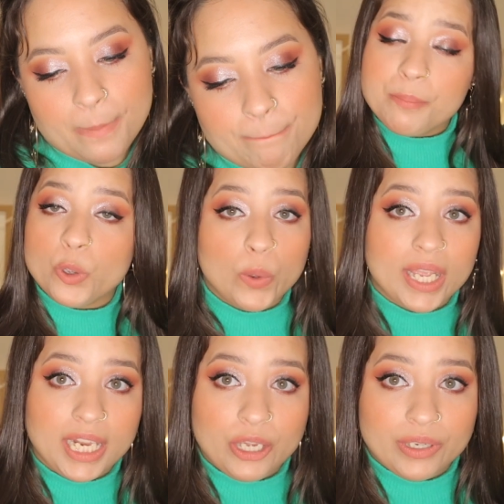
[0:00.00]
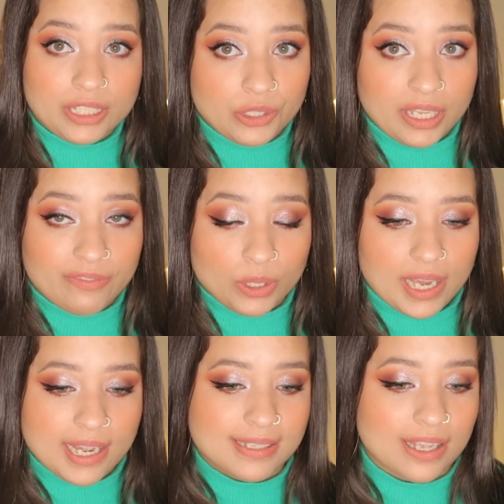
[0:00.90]
I'm quickly going to give you
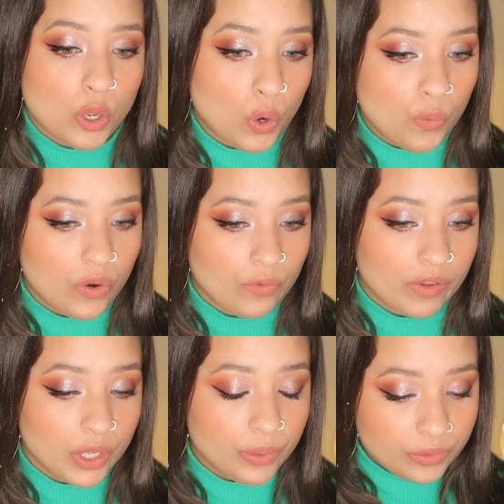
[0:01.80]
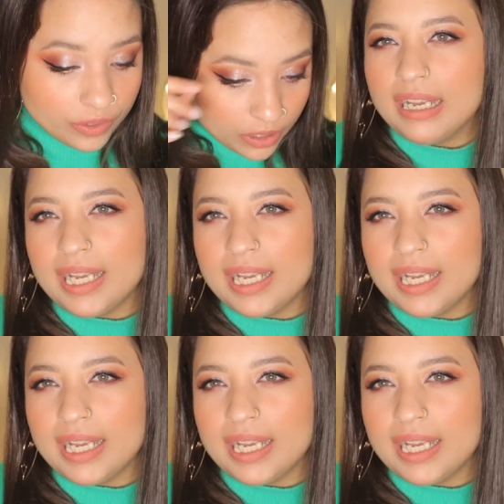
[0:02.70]
guys an overview.